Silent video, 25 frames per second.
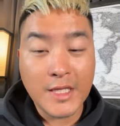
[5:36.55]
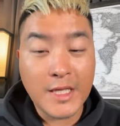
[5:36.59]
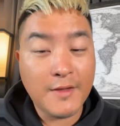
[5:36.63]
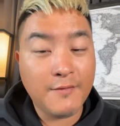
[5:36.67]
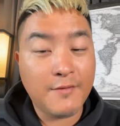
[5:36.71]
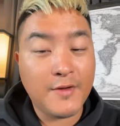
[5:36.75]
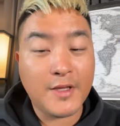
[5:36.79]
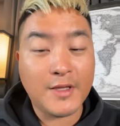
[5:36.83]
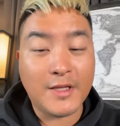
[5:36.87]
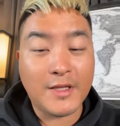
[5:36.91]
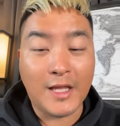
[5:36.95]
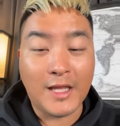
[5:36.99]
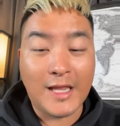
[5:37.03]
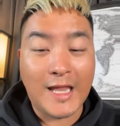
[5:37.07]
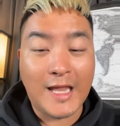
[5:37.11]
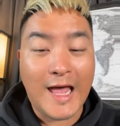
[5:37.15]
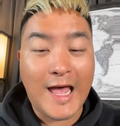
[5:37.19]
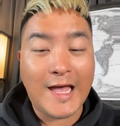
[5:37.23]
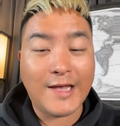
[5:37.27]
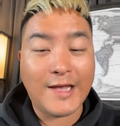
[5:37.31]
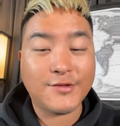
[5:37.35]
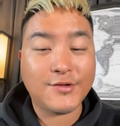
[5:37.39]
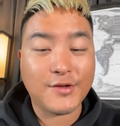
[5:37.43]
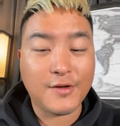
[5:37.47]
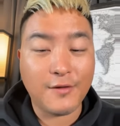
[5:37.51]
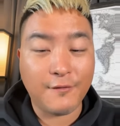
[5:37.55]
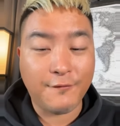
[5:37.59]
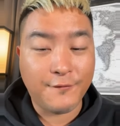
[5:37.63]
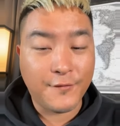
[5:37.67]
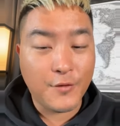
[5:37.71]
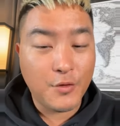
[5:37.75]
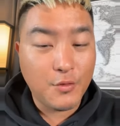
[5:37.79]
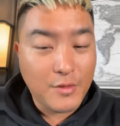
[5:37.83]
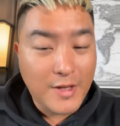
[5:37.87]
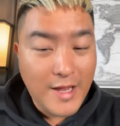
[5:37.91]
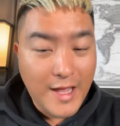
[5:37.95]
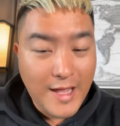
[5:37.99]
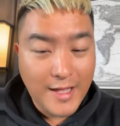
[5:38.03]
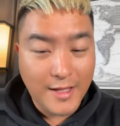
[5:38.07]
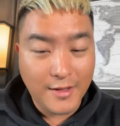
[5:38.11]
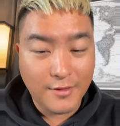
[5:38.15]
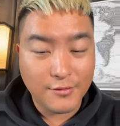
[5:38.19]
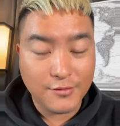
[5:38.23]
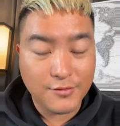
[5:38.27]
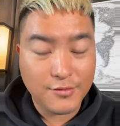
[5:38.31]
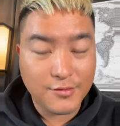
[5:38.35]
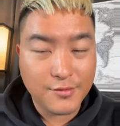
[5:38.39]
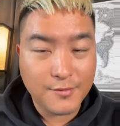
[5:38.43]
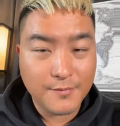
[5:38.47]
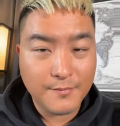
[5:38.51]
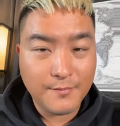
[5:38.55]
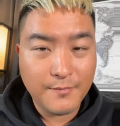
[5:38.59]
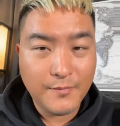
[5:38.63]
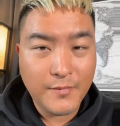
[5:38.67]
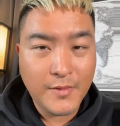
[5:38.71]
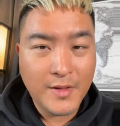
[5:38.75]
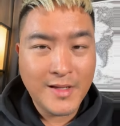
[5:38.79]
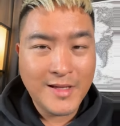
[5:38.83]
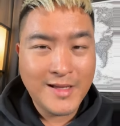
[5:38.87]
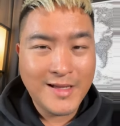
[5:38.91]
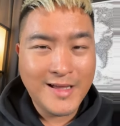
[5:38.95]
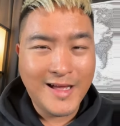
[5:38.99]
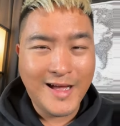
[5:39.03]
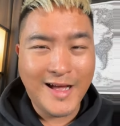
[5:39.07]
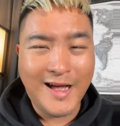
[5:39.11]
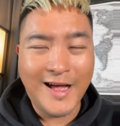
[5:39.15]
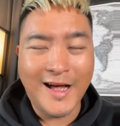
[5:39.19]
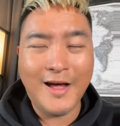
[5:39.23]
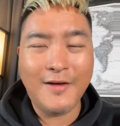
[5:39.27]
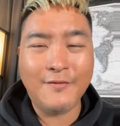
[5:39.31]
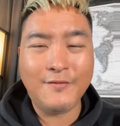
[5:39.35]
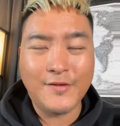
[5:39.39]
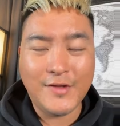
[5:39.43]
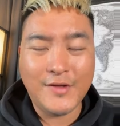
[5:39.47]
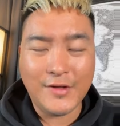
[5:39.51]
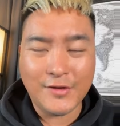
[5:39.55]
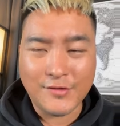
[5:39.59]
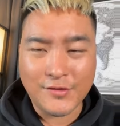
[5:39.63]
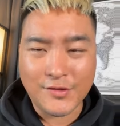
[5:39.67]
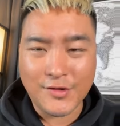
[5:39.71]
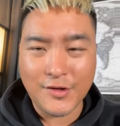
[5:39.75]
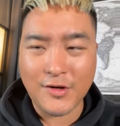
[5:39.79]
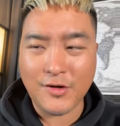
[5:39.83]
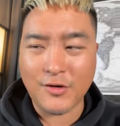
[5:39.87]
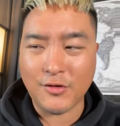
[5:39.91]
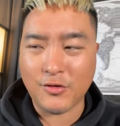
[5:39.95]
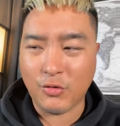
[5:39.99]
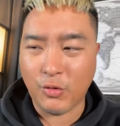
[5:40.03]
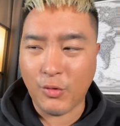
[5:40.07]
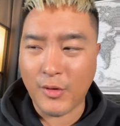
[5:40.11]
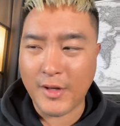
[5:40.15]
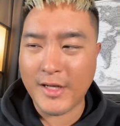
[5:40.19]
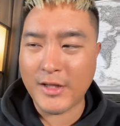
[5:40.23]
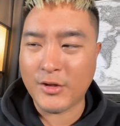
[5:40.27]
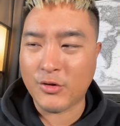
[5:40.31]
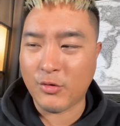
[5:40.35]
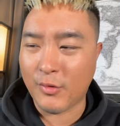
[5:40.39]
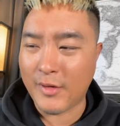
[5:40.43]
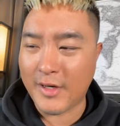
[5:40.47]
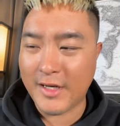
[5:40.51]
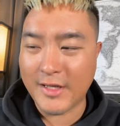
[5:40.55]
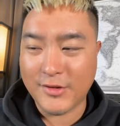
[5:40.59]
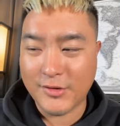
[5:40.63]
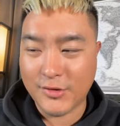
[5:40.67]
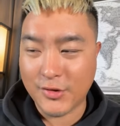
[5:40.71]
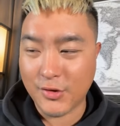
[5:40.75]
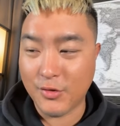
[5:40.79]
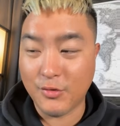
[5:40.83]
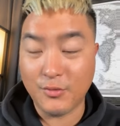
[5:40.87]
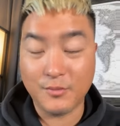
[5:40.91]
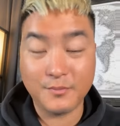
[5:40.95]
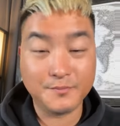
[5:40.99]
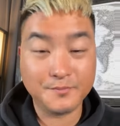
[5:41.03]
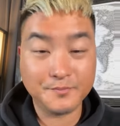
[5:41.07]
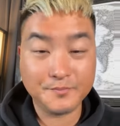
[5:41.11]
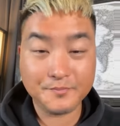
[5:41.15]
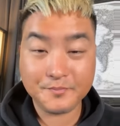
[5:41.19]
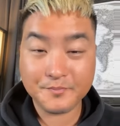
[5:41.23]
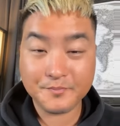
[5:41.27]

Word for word: Even in the last few days of this year, 2022,